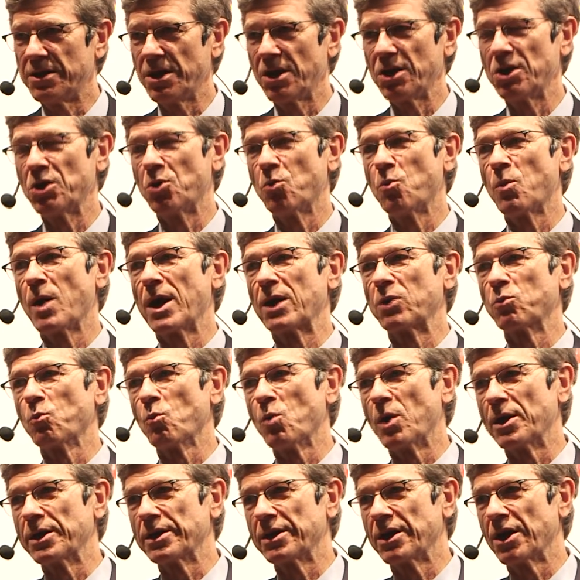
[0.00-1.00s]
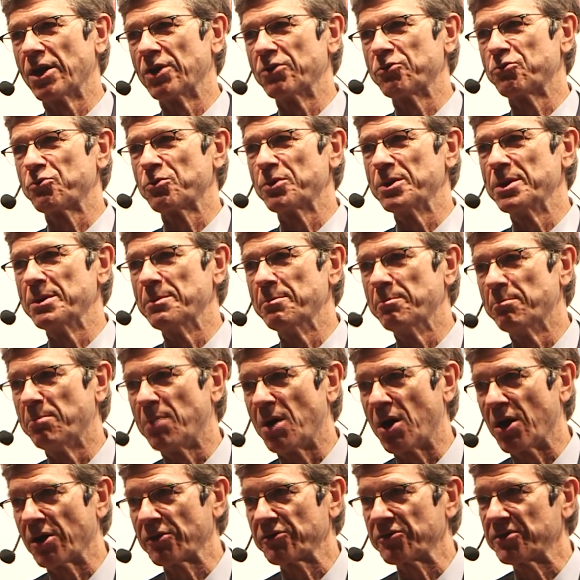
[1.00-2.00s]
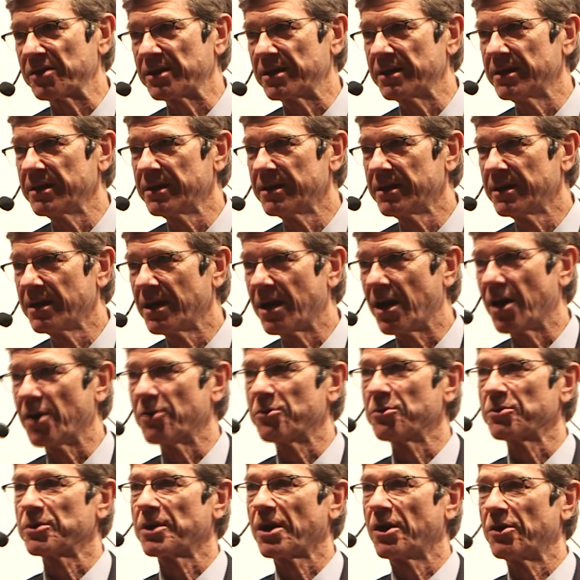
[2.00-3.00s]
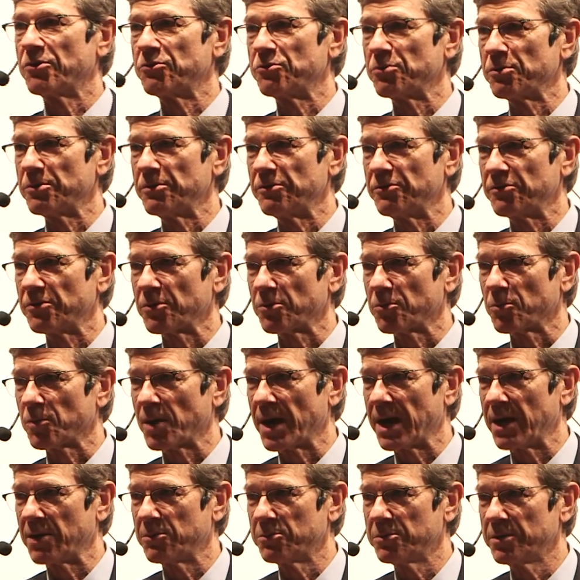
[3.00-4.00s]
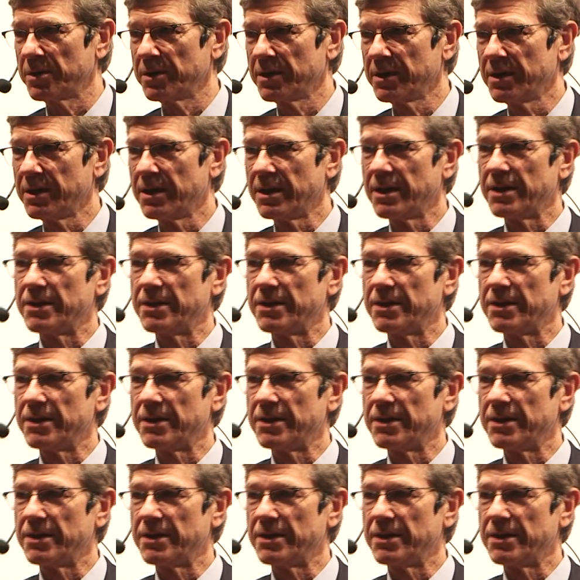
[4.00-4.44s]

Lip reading: They don't want one country bossing other countries around.